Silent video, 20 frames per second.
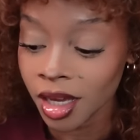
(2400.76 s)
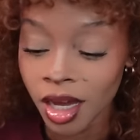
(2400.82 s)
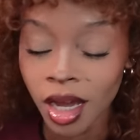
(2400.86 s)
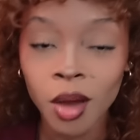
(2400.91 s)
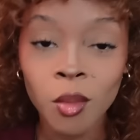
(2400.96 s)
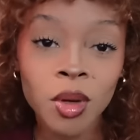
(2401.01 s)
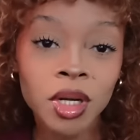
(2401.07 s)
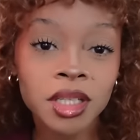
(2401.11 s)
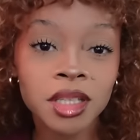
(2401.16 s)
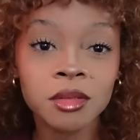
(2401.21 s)

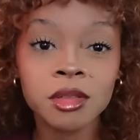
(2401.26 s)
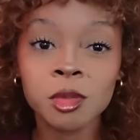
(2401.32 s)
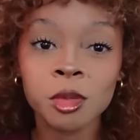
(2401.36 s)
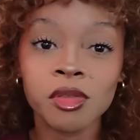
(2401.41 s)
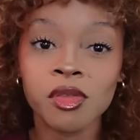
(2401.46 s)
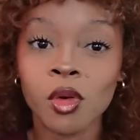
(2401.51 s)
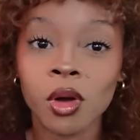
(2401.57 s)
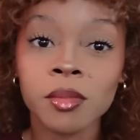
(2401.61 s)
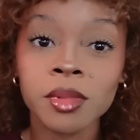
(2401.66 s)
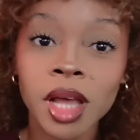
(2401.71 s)
I wanted them to
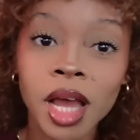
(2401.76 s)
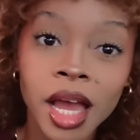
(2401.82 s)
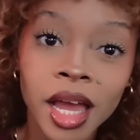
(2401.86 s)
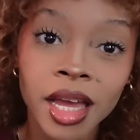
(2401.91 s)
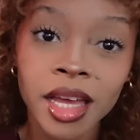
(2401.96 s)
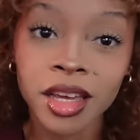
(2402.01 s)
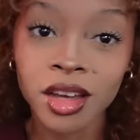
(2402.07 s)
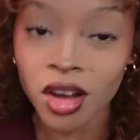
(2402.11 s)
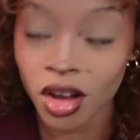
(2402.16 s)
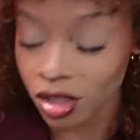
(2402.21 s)
perform that
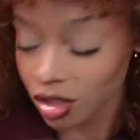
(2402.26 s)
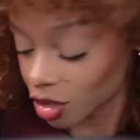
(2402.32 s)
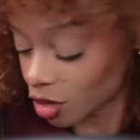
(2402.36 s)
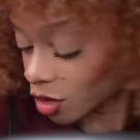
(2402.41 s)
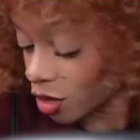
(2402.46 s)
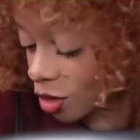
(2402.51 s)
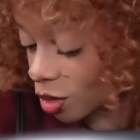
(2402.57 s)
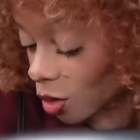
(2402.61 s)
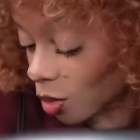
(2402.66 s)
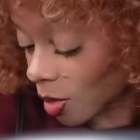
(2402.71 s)
in
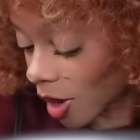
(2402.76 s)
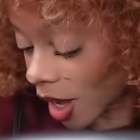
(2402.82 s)
concert so